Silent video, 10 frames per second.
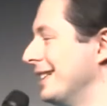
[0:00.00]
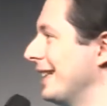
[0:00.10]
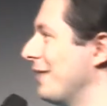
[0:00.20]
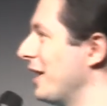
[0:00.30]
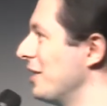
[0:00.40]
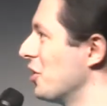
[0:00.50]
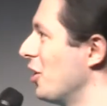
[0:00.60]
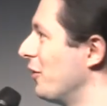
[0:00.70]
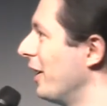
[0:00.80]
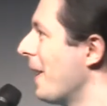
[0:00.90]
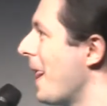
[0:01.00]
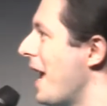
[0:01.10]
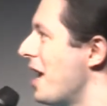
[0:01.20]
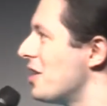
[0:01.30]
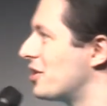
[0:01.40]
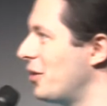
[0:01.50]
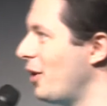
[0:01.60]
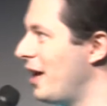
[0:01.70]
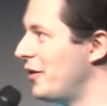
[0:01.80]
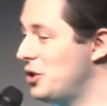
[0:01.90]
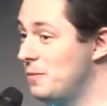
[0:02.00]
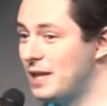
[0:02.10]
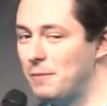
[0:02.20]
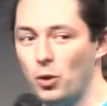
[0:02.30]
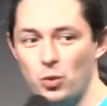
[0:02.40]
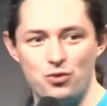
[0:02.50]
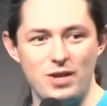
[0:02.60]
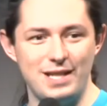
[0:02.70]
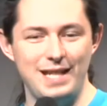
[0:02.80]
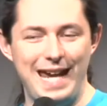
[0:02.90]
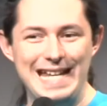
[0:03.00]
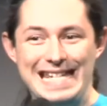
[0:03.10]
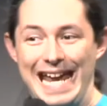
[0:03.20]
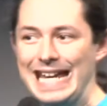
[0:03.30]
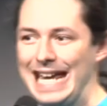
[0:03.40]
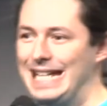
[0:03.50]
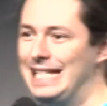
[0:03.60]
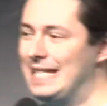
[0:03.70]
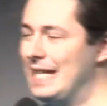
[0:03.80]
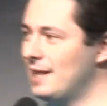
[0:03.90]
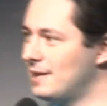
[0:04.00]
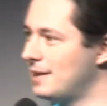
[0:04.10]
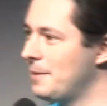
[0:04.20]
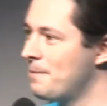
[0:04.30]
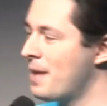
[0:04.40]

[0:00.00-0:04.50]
still haven't had your coffee. So, the Doomsday Book was written in 1086.